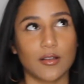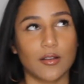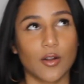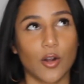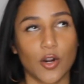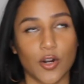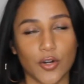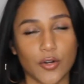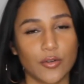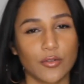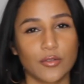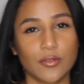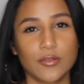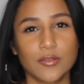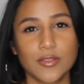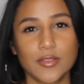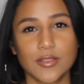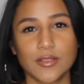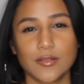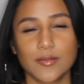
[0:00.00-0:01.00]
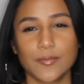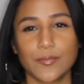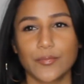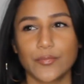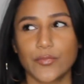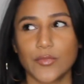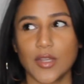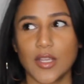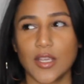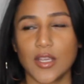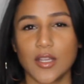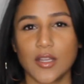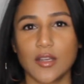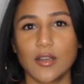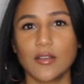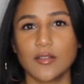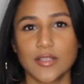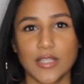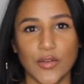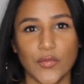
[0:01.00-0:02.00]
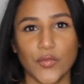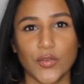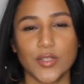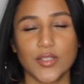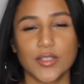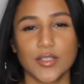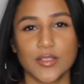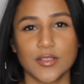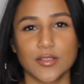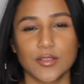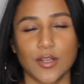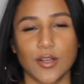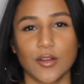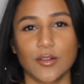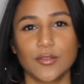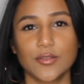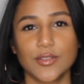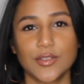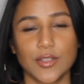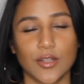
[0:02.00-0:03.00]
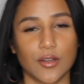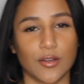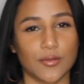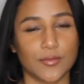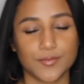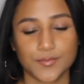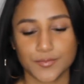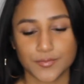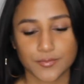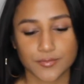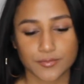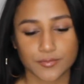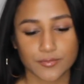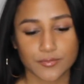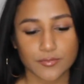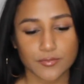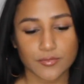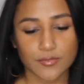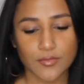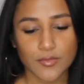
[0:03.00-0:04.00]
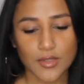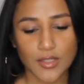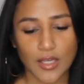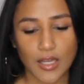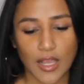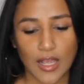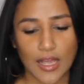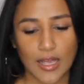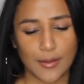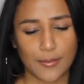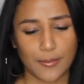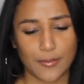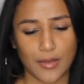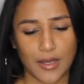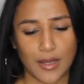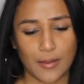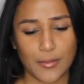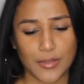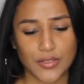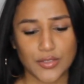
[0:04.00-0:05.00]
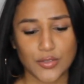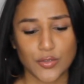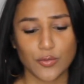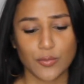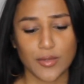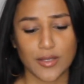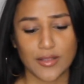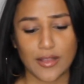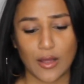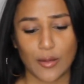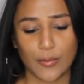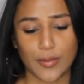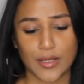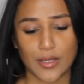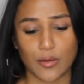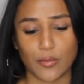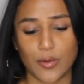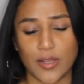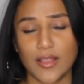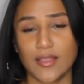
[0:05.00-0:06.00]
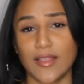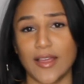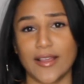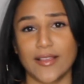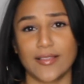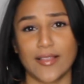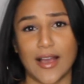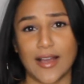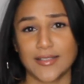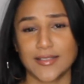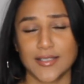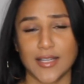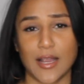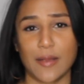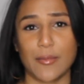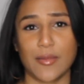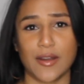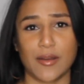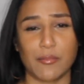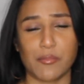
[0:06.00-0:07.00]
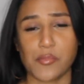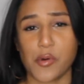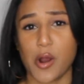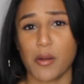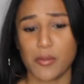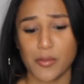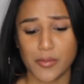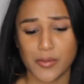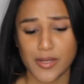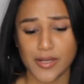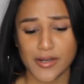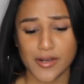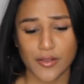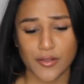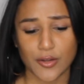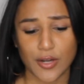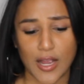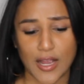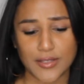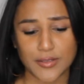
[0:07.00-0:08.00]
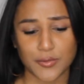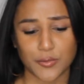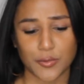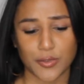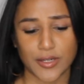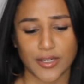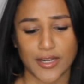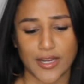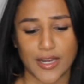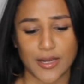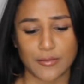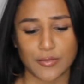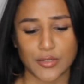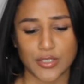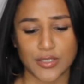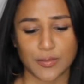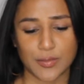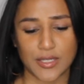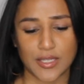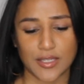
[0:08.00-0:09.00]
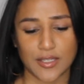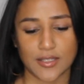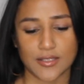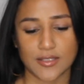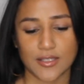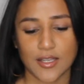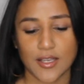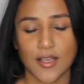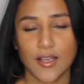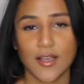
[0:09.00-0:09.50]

Cardinals in San Francisco. So I'm assuming that'll be a win like last time, and probably another high-scoring game, just because